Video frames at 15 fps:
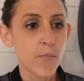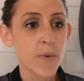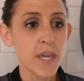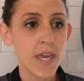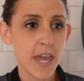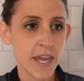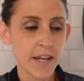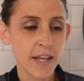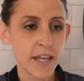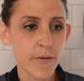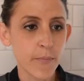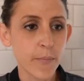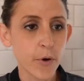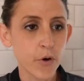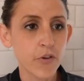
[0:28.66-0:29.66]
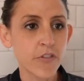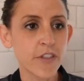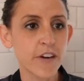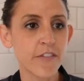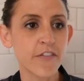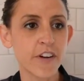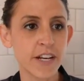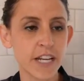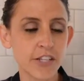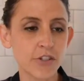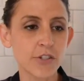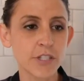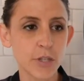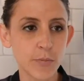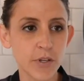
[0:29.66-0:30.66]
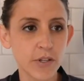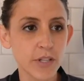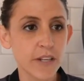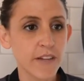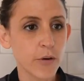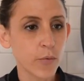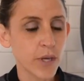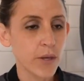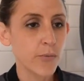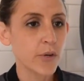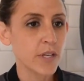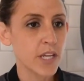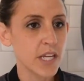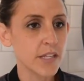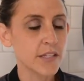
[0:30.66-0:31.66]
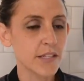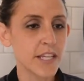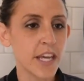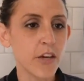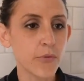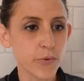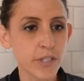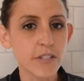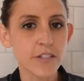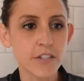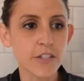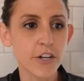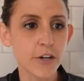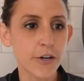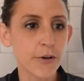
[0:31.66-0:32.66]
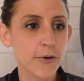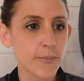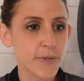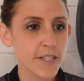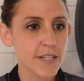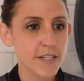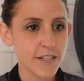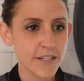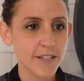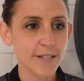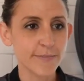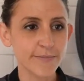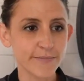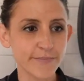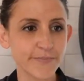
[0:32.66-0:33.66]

me and him both the financial stability that we would need to take a risk to start our own business.